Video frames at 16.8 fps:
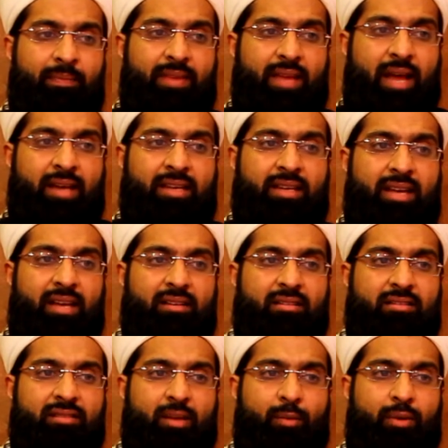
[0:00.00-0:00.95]
and
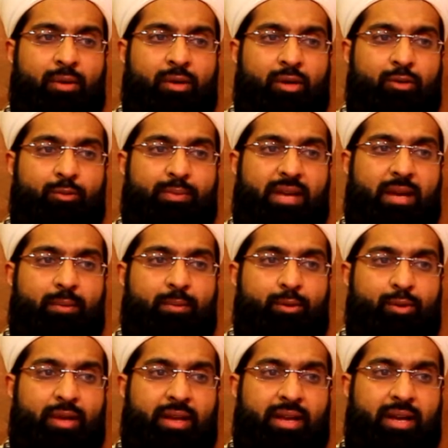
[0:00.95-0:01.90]
yet they will not be able
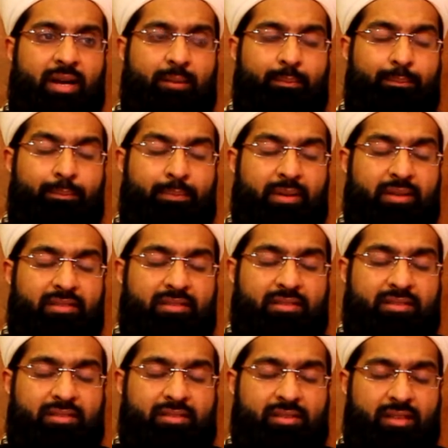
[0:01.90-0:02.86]
to
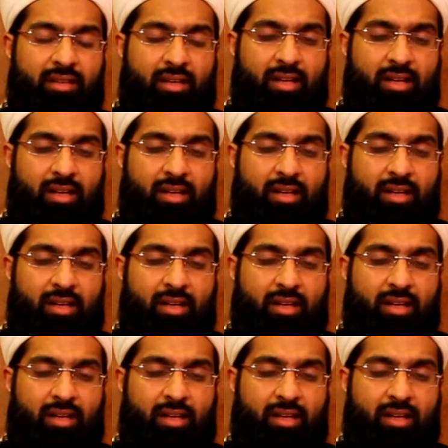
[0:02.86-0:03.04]
encompass